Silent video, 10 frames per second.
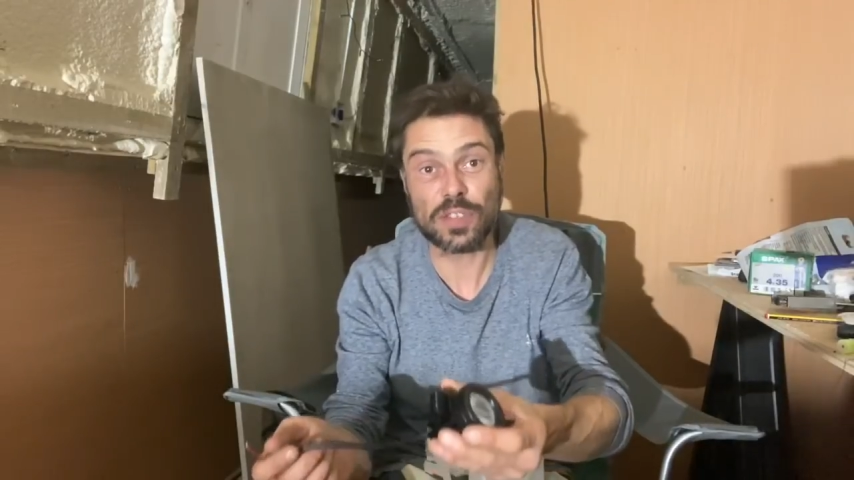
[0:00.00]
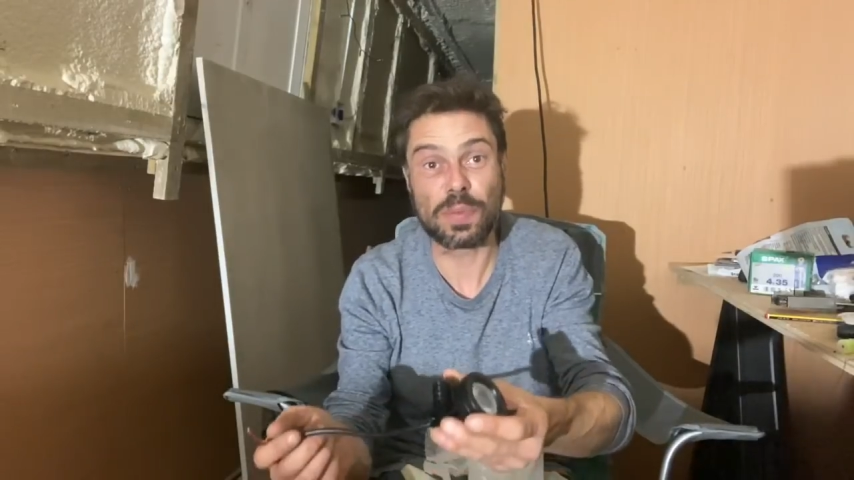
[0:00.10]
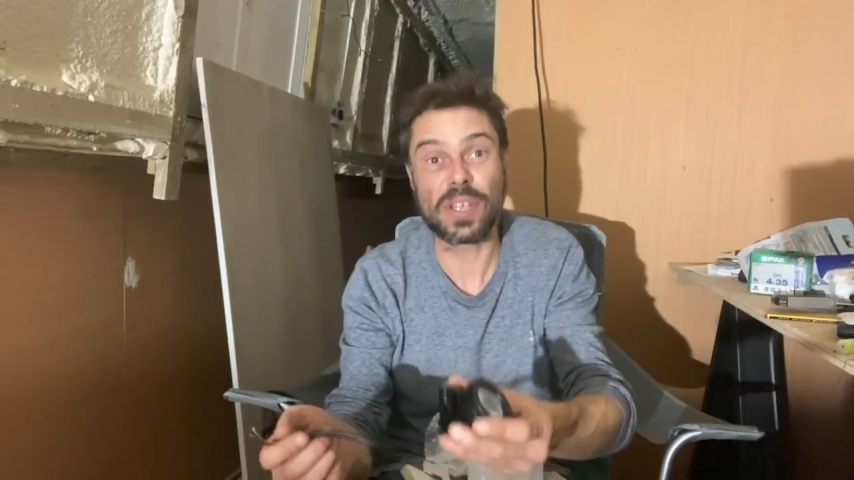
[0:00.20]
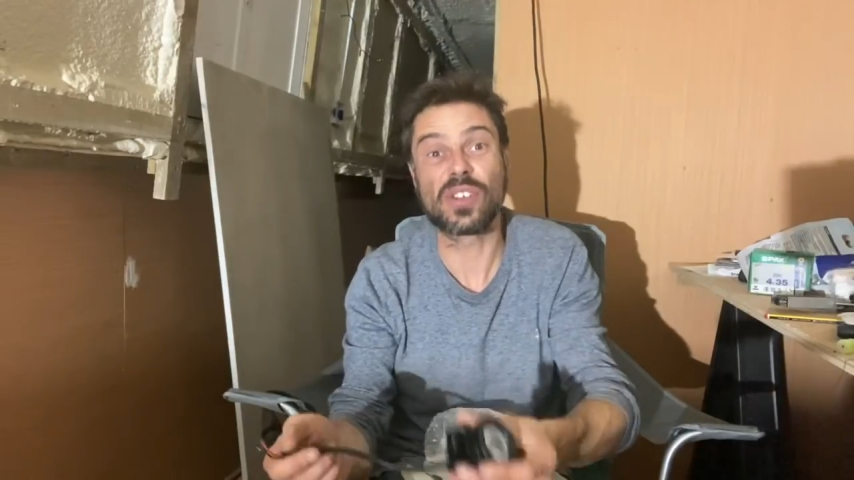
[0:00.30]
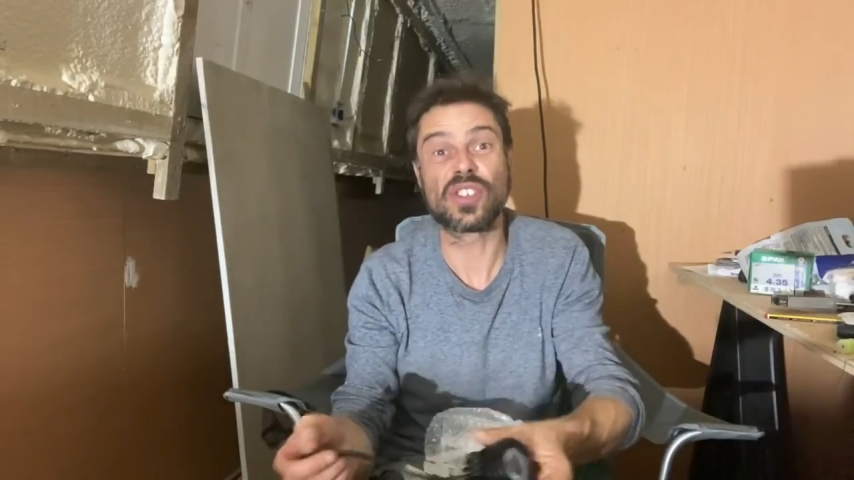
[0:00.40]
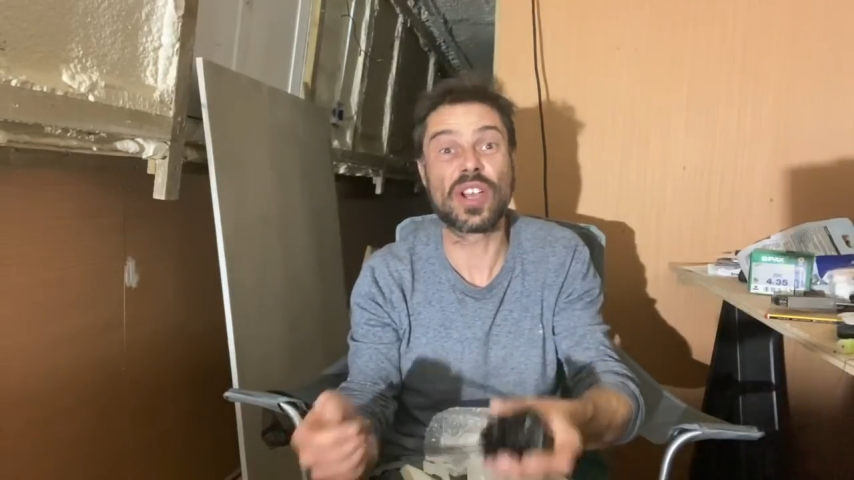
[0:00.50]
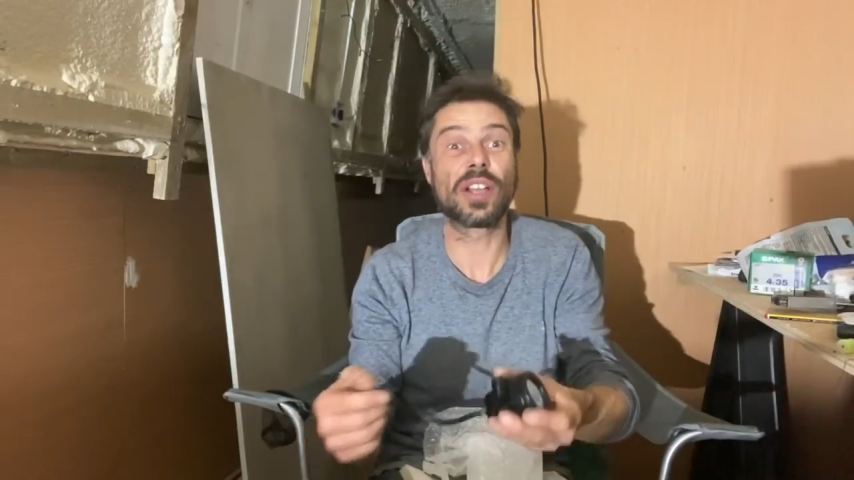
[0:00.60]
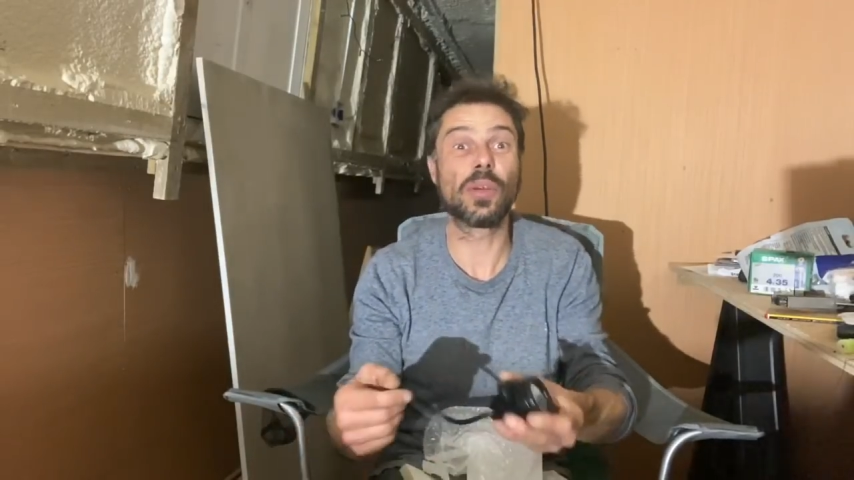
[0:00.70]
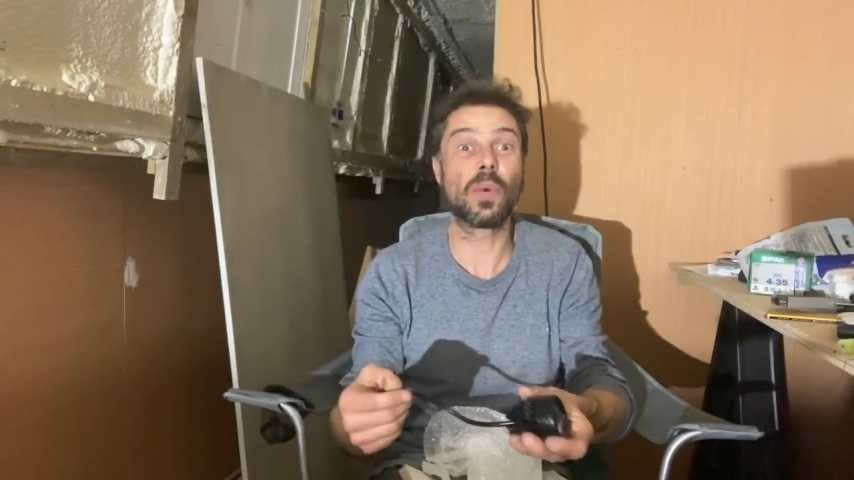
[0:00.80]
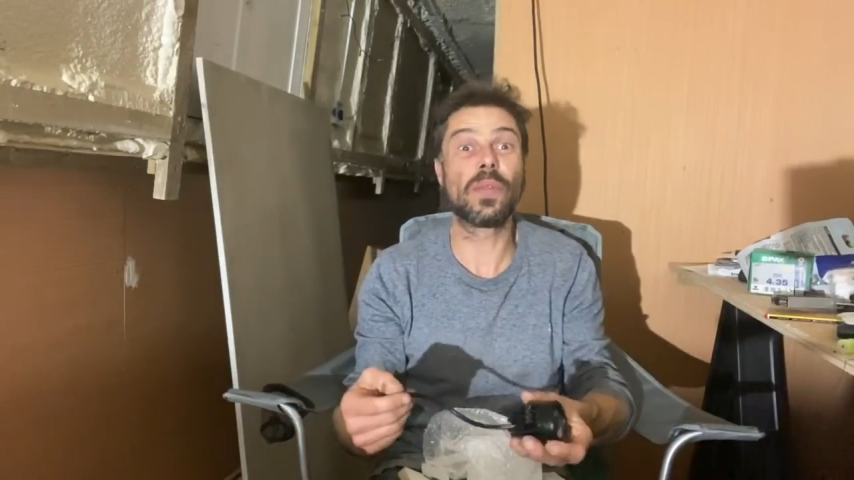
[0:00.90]
because I'm
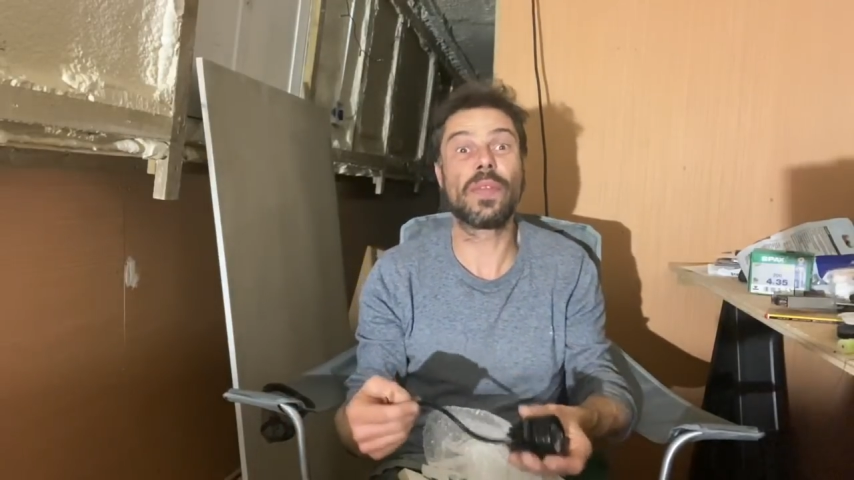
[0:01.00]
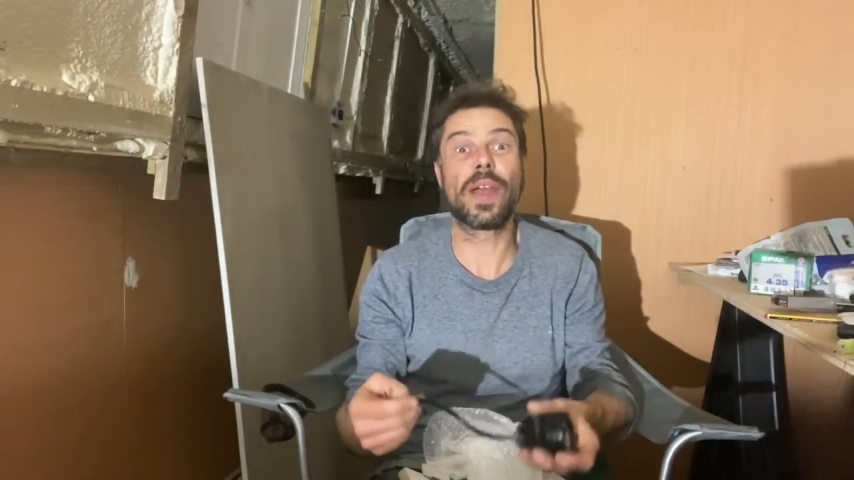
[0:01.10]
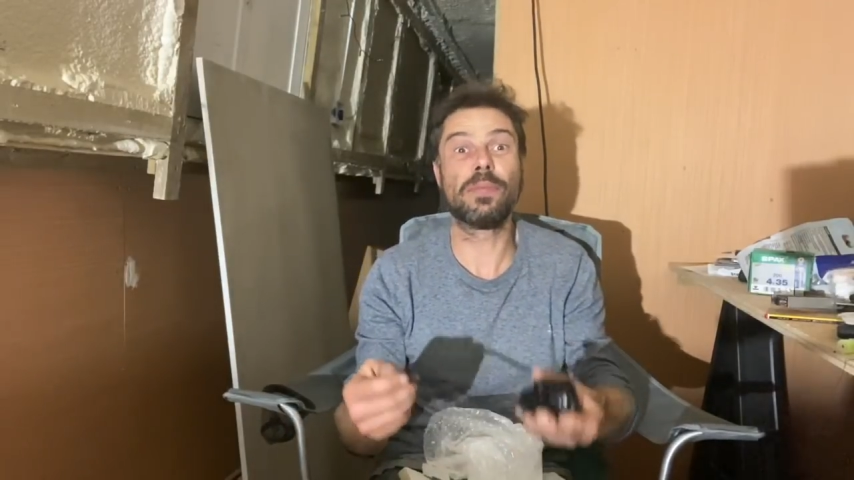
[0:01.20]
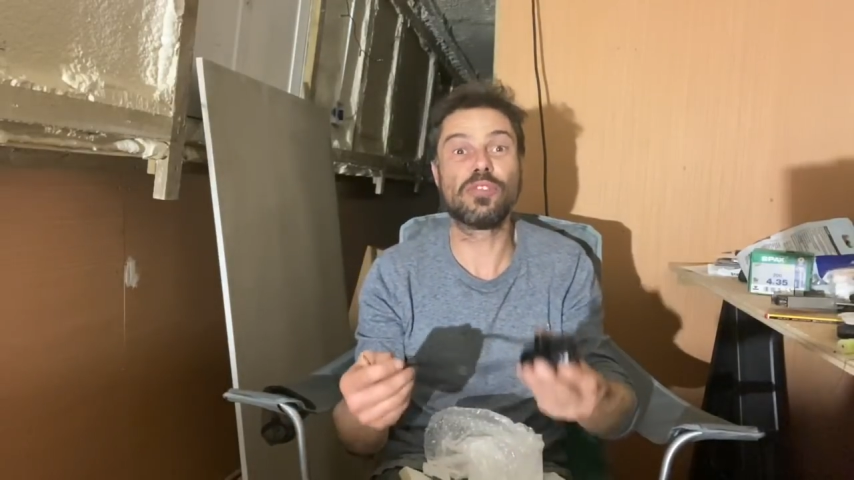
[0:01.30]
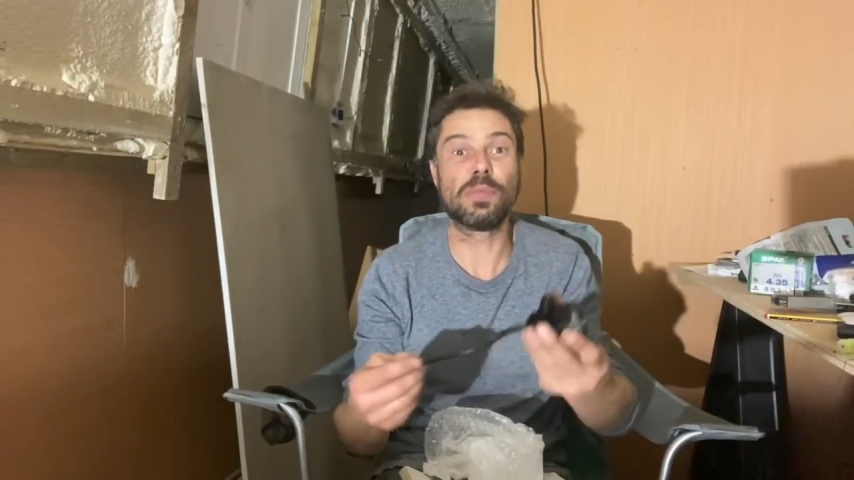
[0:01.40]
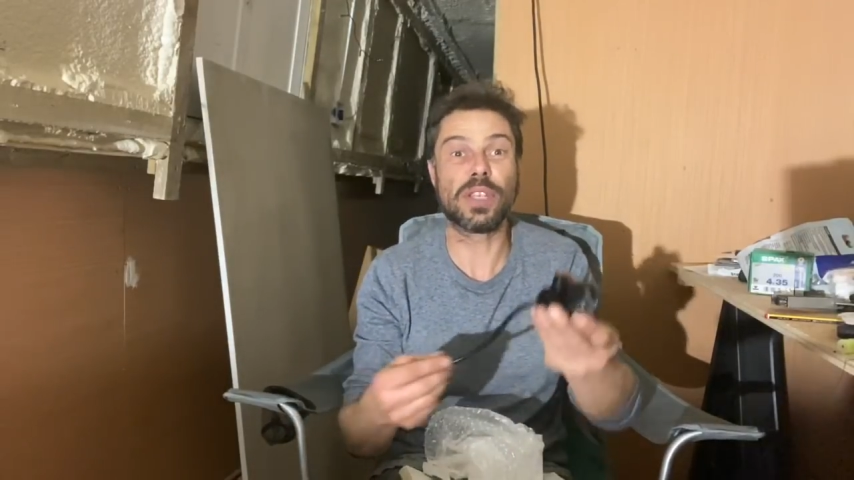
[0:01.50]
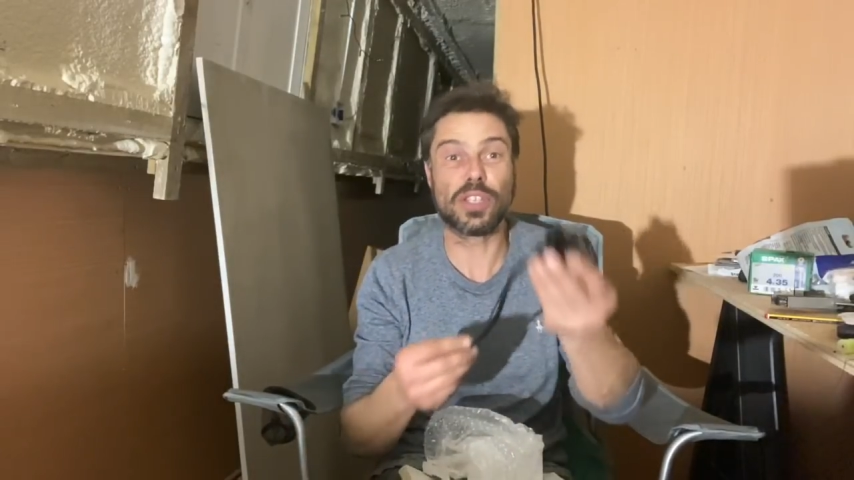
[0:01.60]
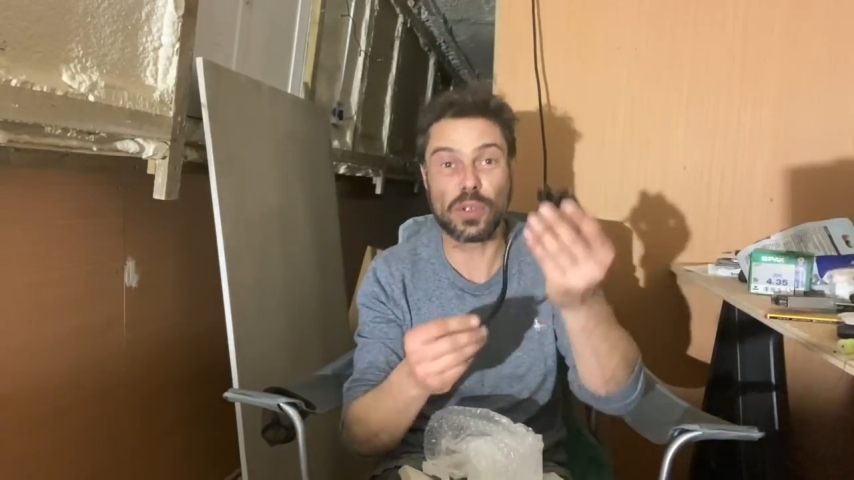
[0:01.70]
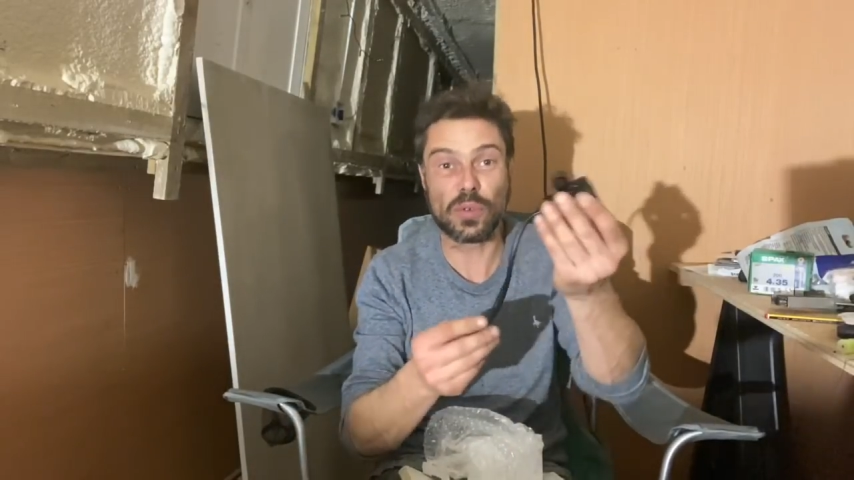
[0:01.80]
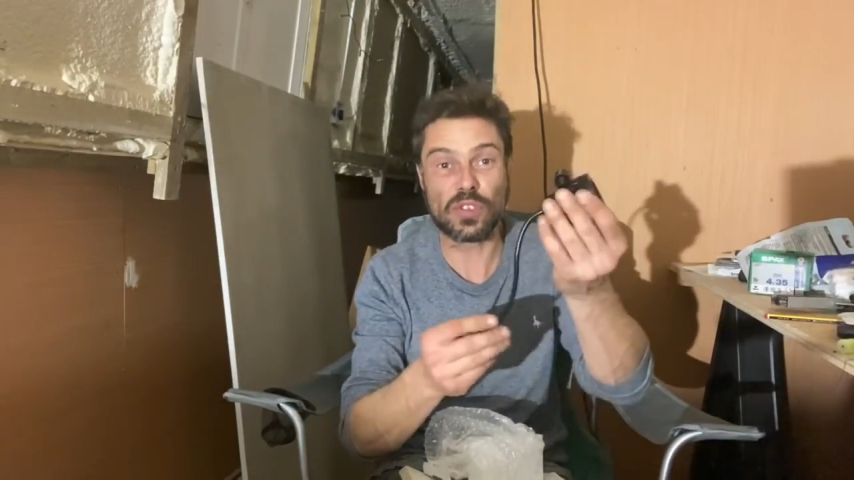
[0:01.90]
going to want them to be
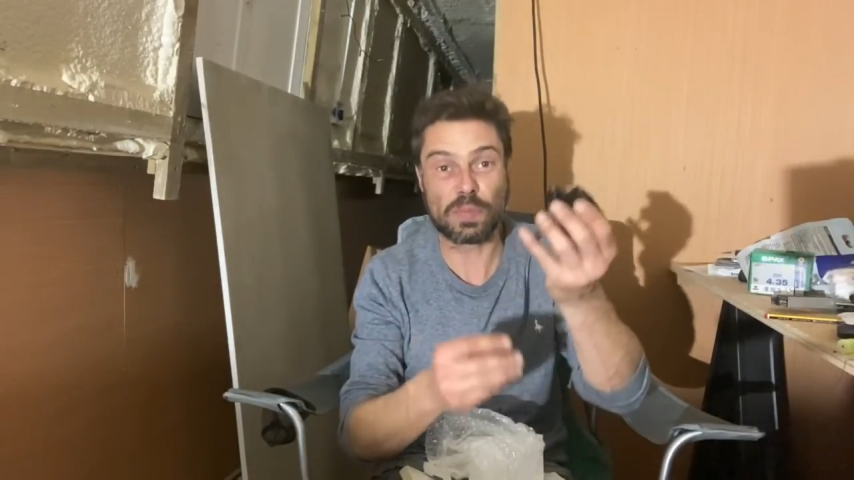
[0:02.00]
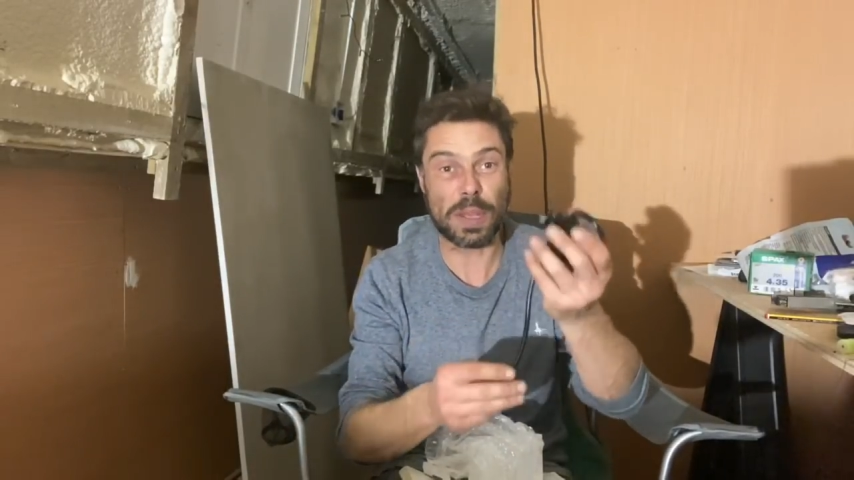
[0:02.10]
used